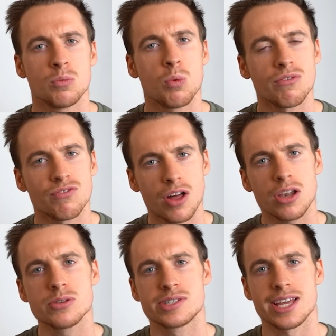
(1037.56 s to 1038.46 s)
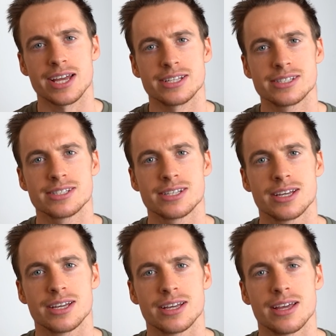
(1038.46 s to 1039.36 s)
What follows this
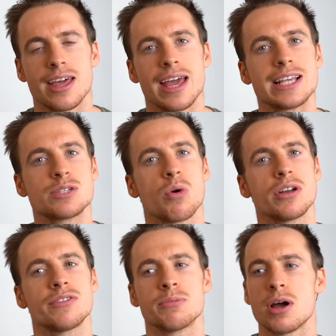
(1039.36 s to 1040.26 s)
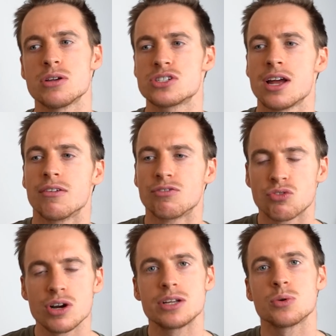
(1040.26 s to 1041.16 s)
is one of the most
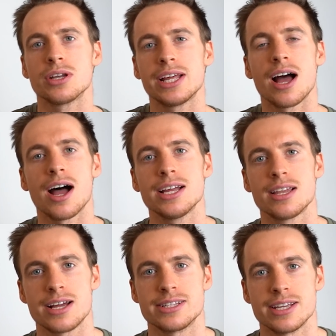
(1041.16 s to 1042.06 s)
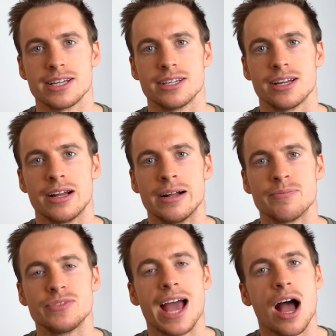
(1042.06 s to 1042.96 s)
frequently highlighted,
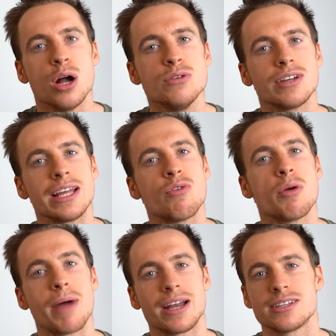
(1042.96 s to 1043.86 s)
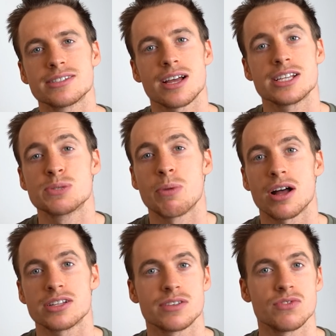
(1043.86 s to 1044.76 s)
yet overly romanticised
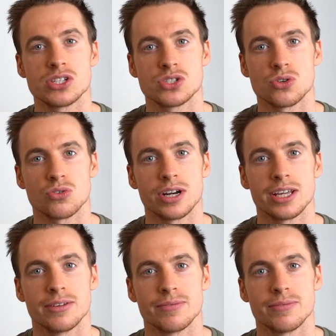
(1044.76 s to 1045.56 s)
parts of the story.